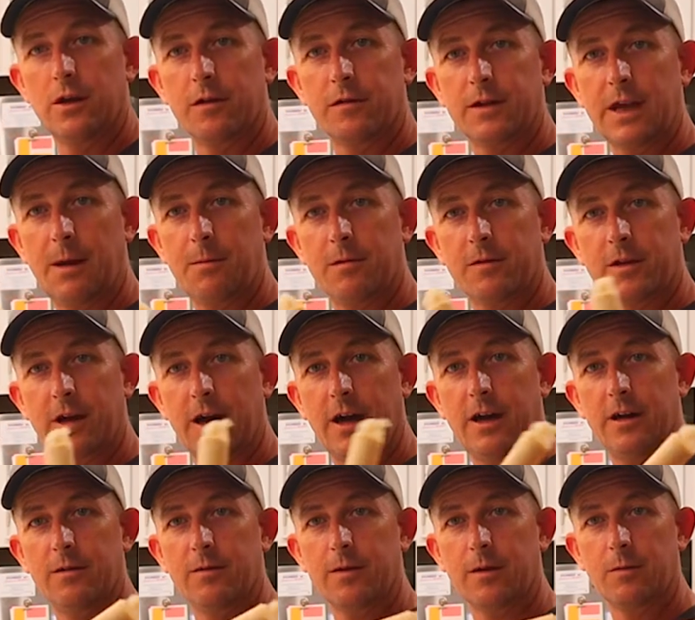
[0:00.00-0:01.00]
same as
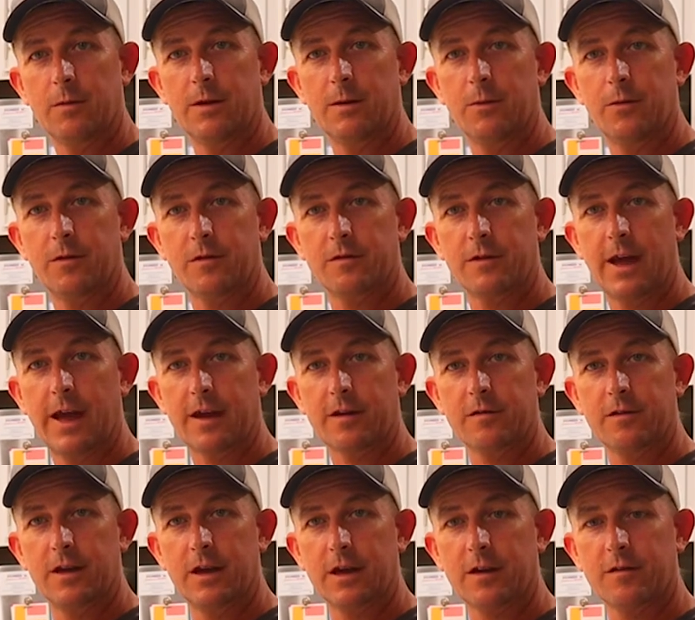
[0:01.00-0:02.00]
kind of like we did with the snack
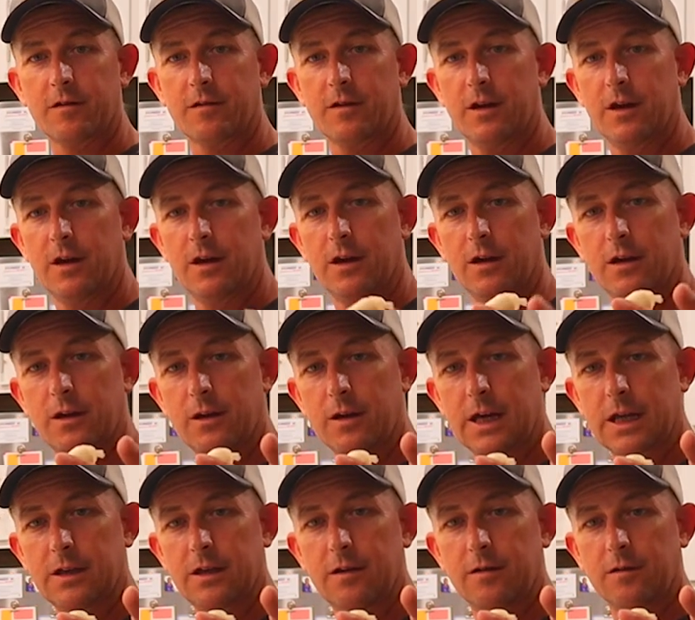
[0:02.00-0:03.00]
sticks. You
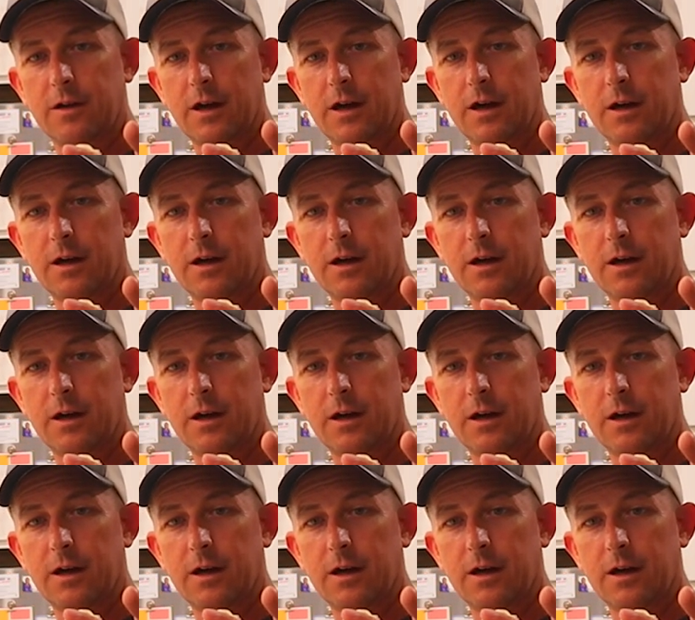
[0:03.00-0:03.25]
got these